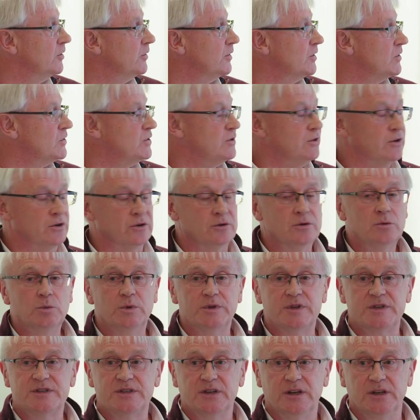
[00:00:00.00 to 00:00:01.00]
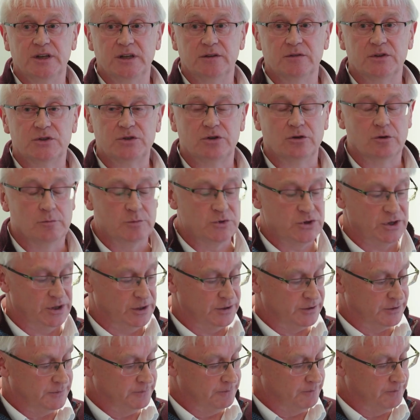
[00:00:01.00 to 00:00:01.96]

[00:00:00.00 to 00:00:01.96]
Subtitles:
this year with the signing of a term sheet.